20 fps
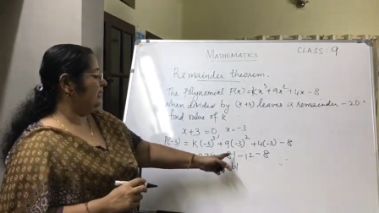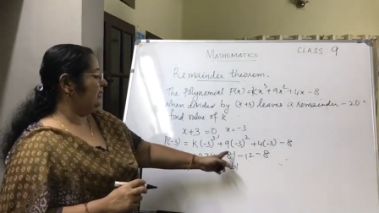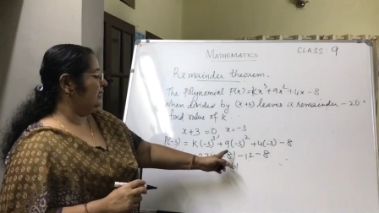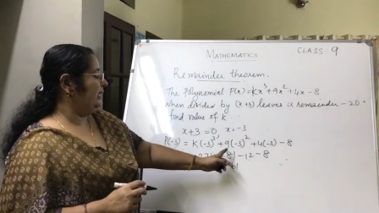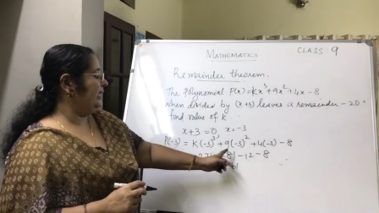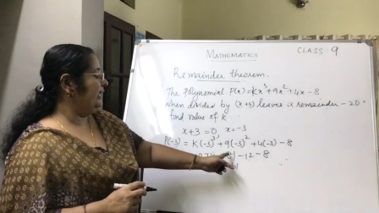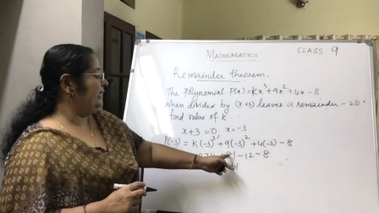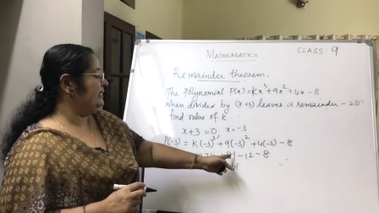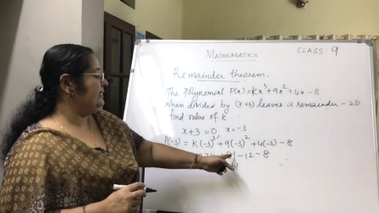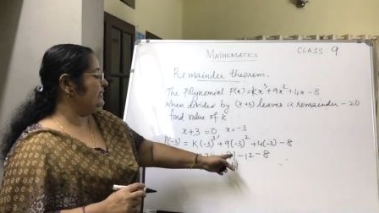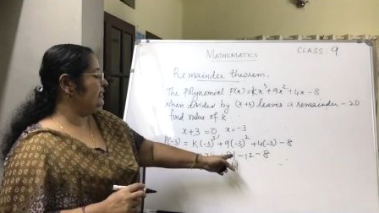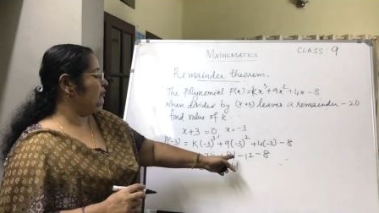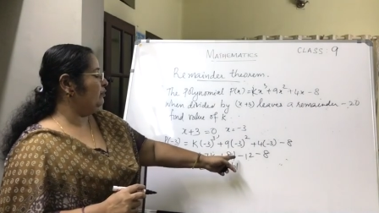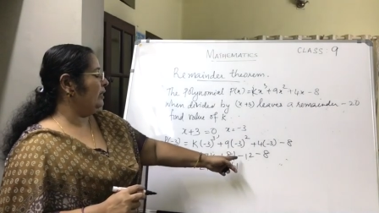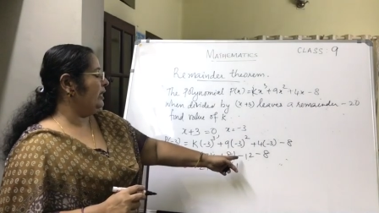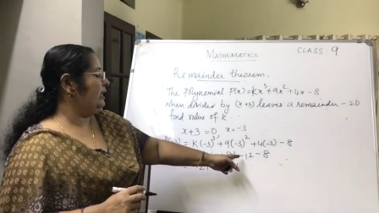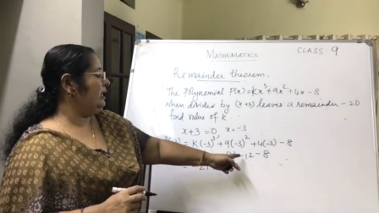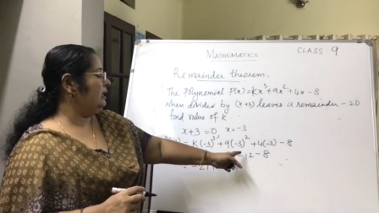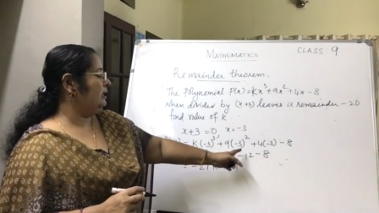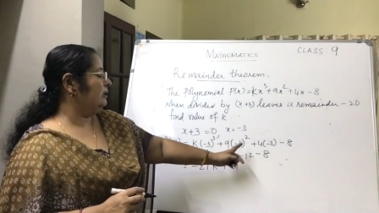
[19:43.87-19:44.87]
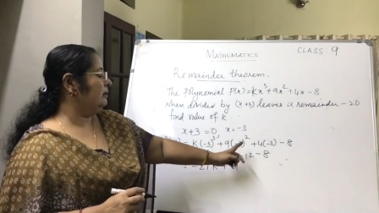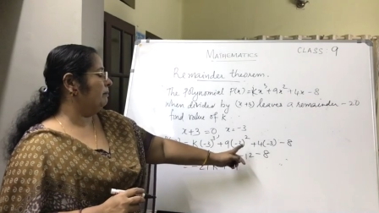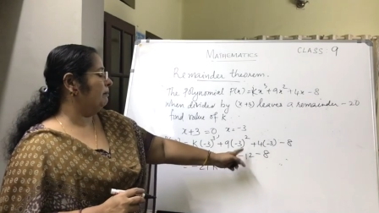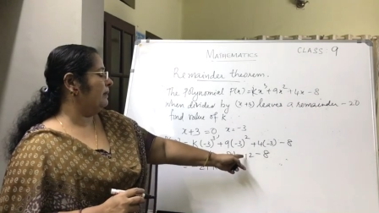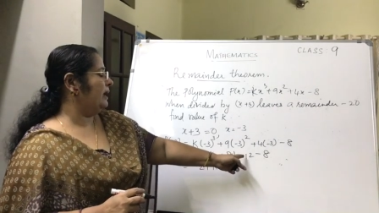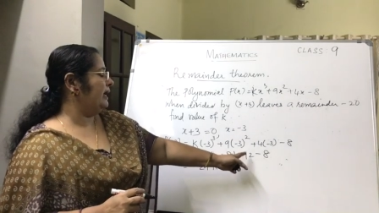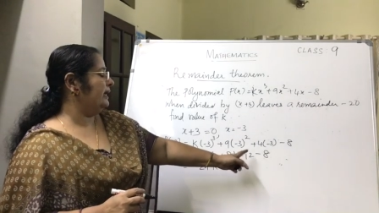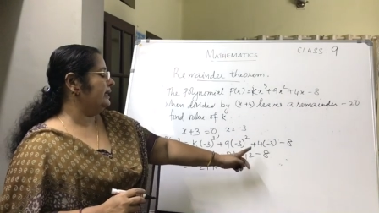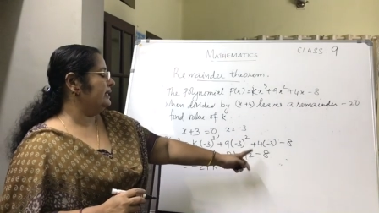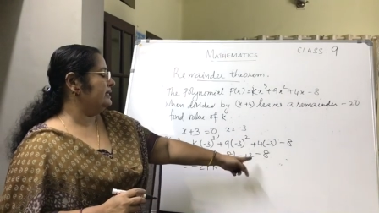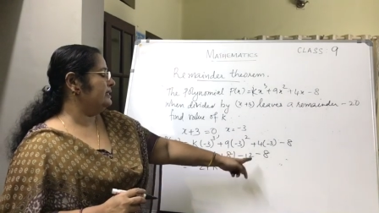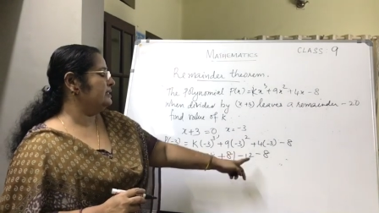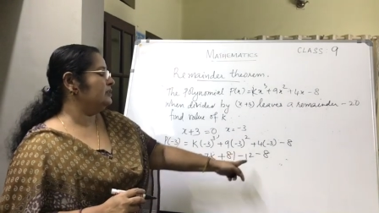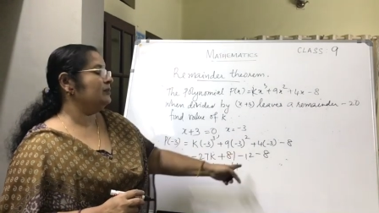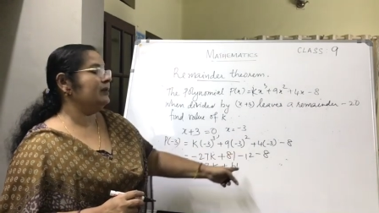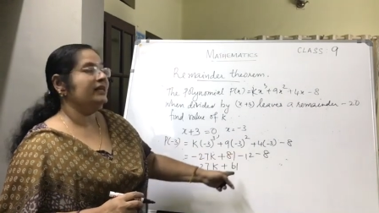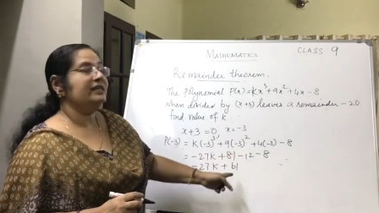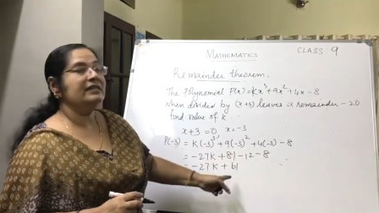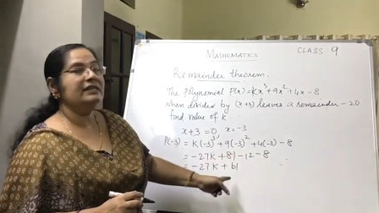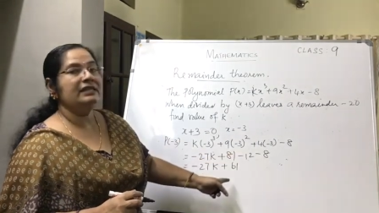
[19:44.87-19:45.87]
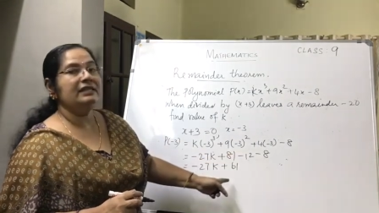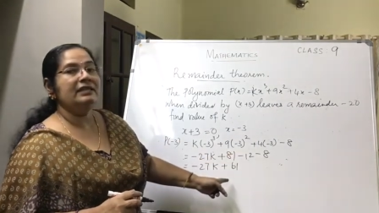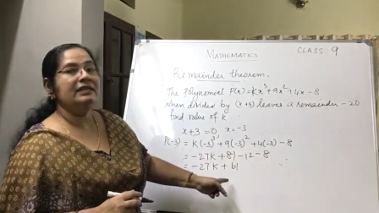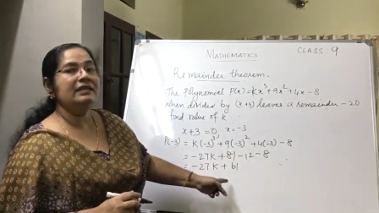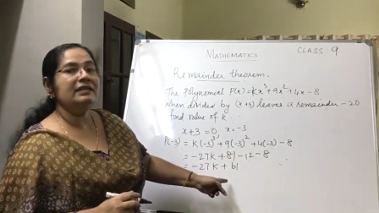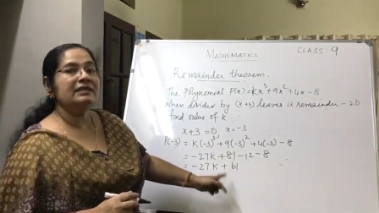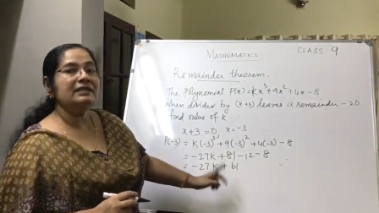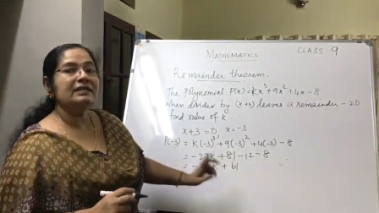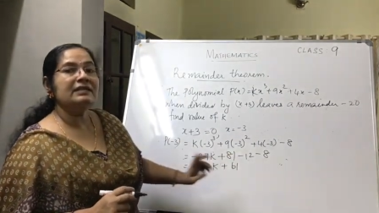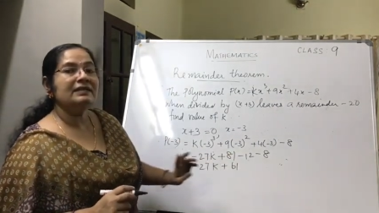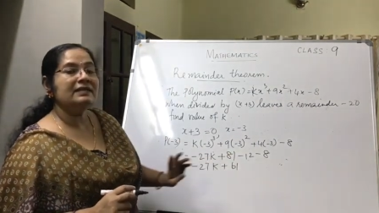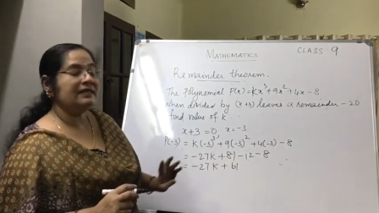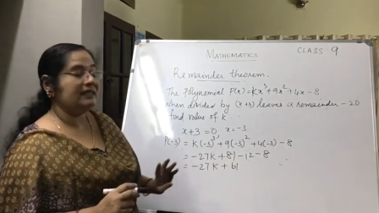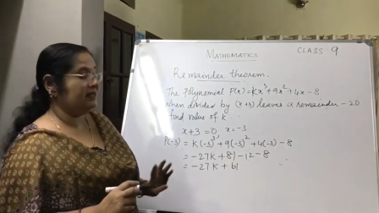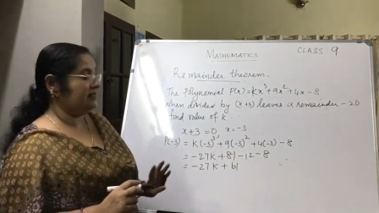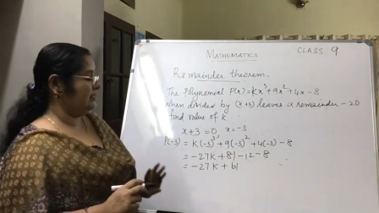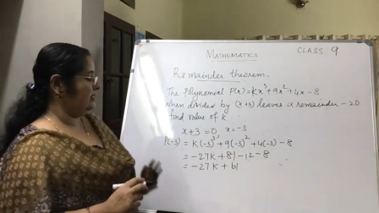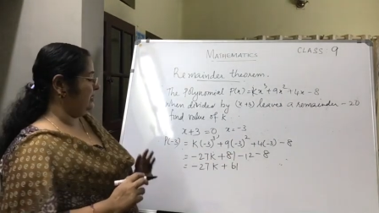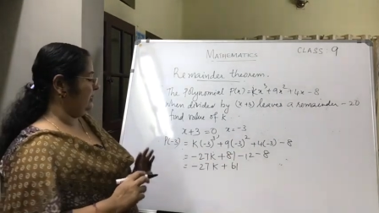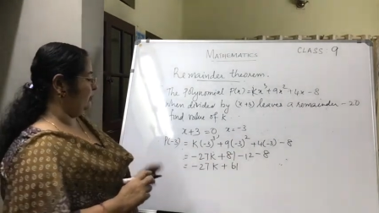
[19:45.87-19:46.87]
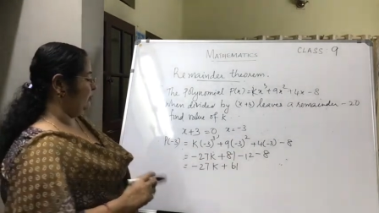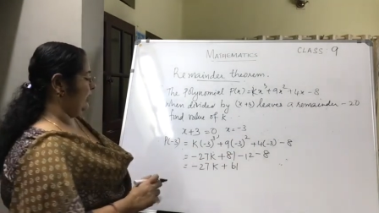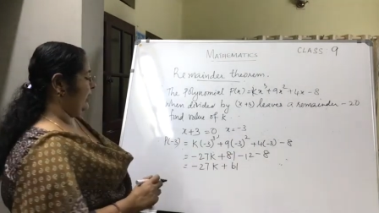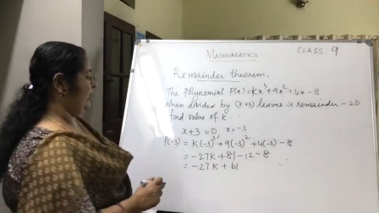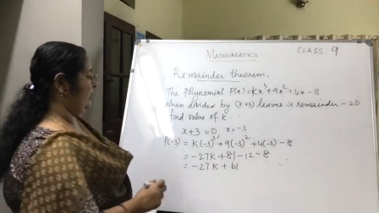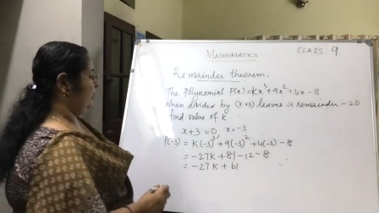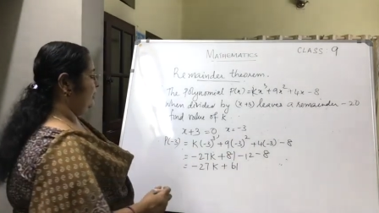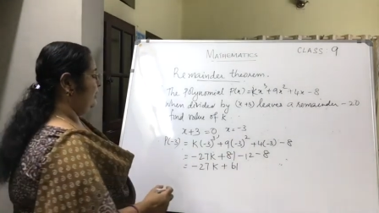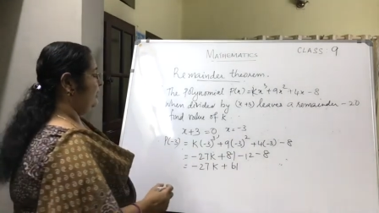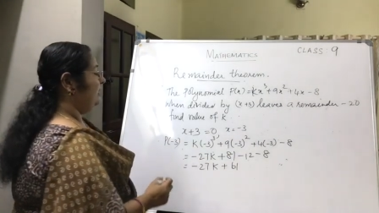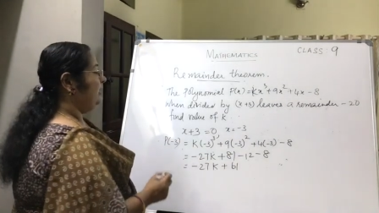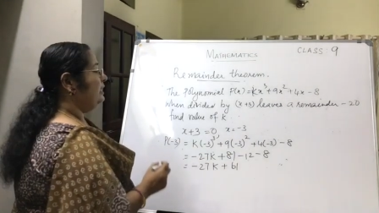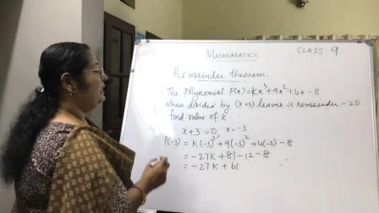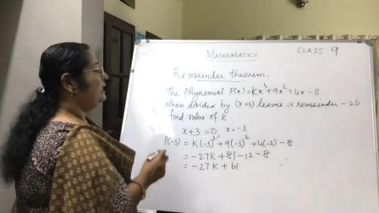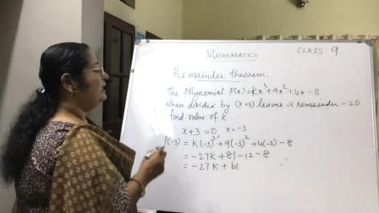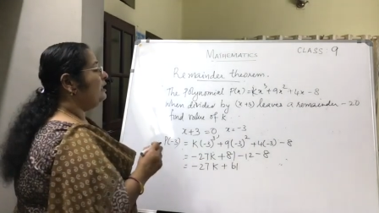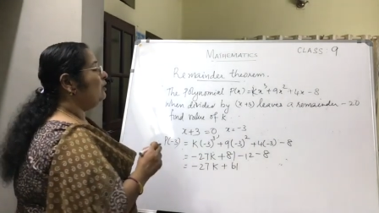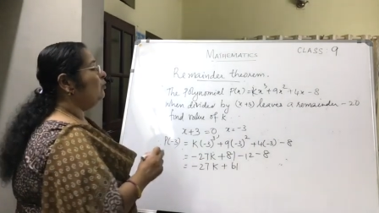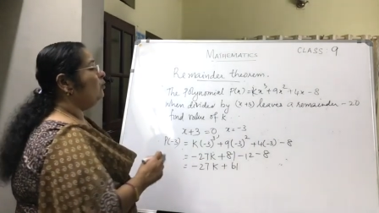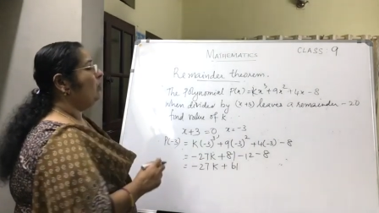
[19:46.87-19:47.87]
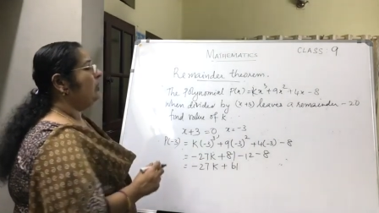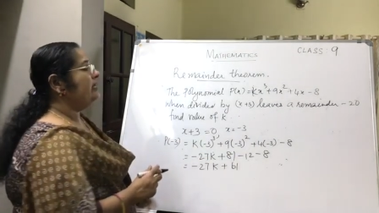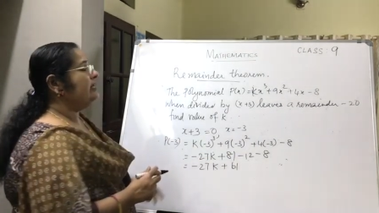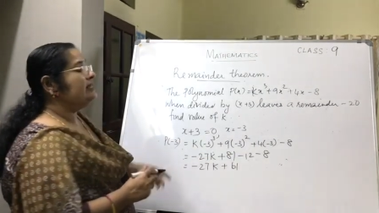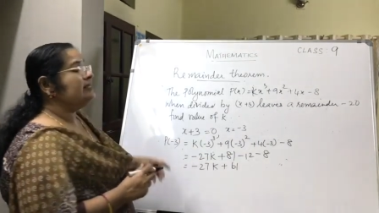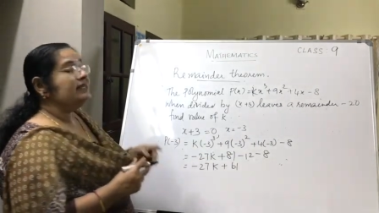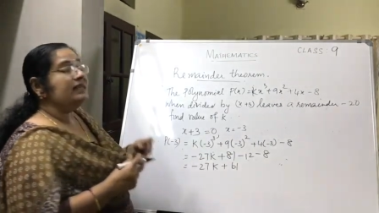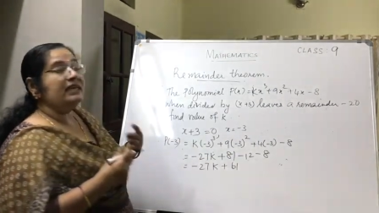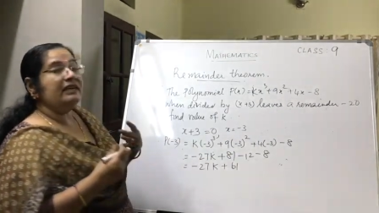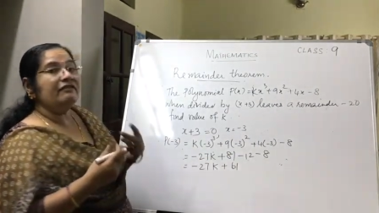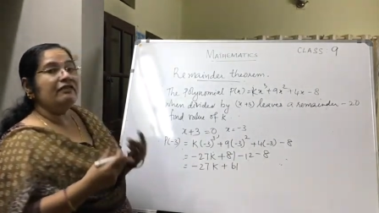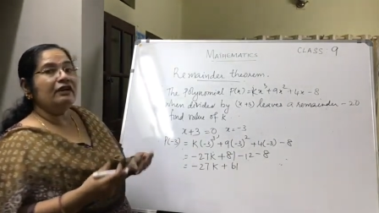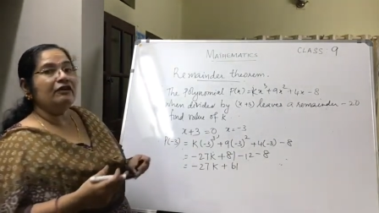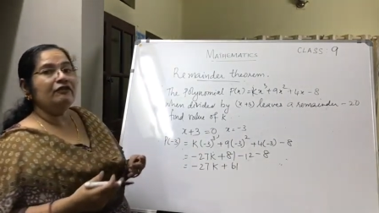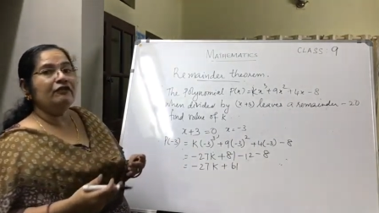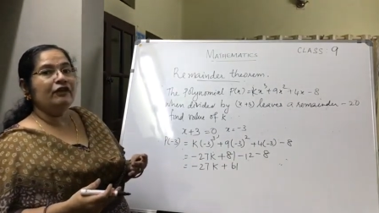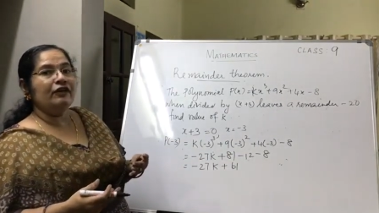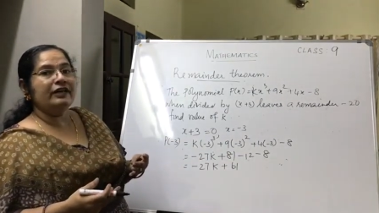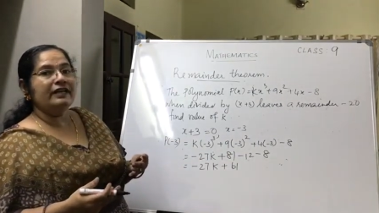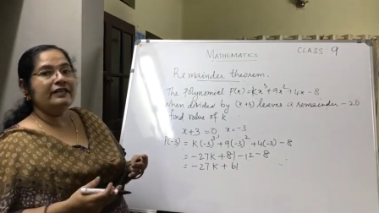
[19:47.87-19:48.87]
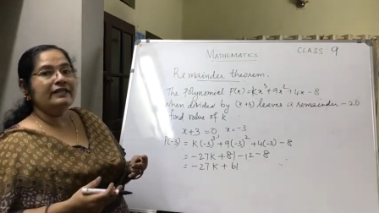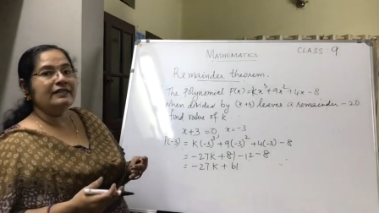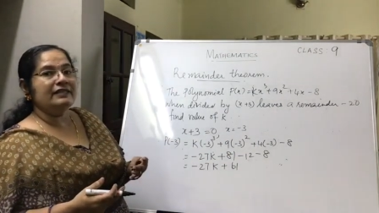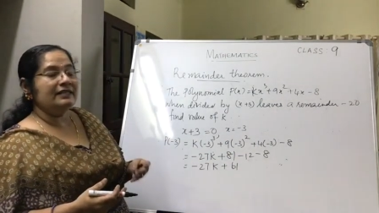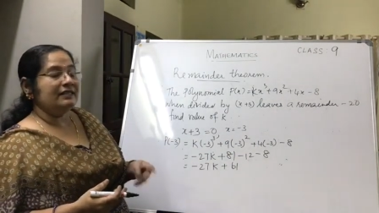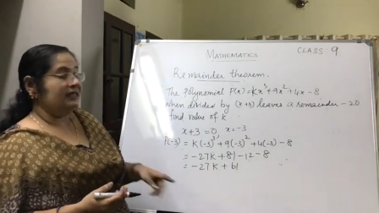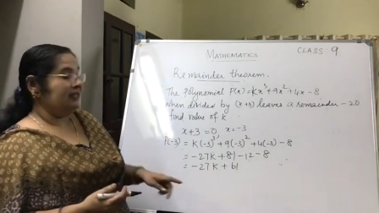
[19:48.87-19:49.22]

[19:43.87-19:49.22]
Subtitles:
81 minus 20 is 61. Now what is given for us?